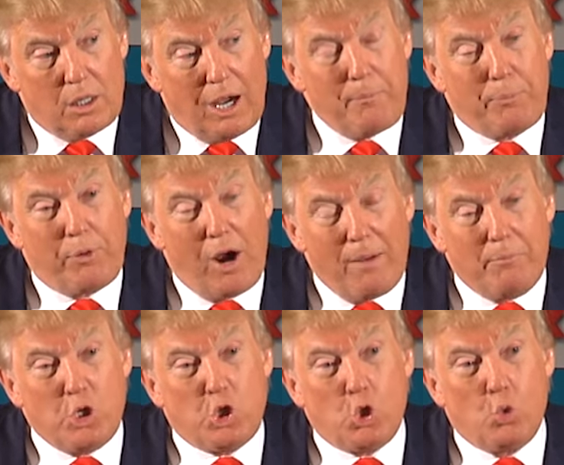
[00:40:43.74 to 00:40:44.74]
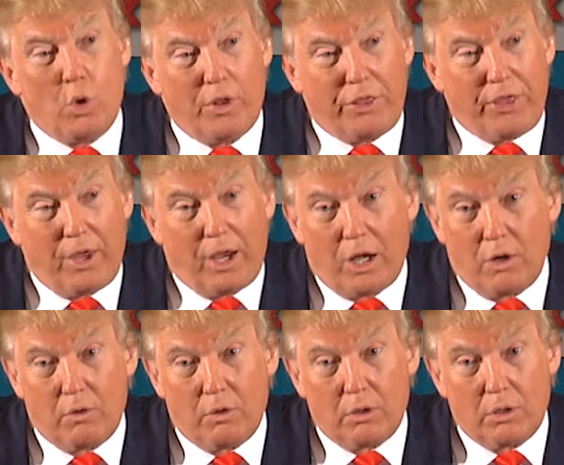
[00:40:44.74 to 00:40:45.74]
I promise you one thing
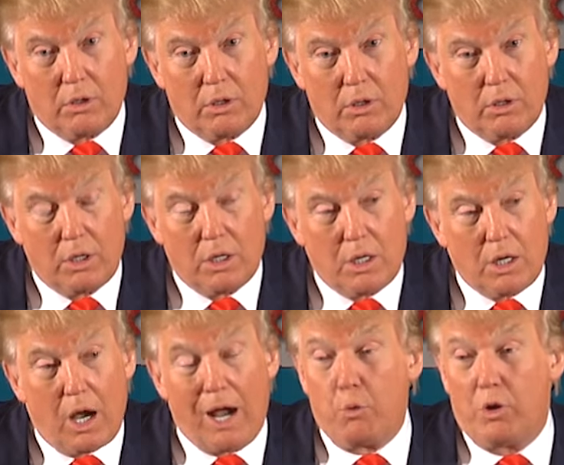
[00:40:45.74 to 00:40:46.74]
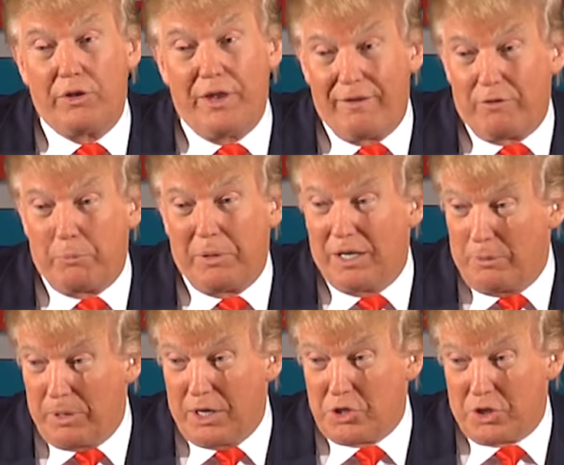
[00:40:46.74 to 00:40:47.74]
I will never be in a
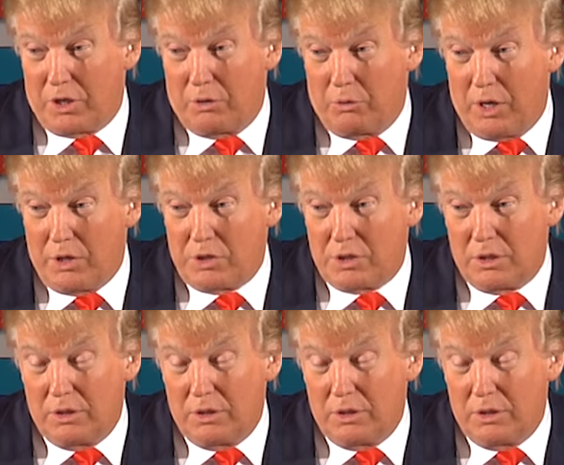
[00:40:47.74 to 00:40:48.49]
bicycle race.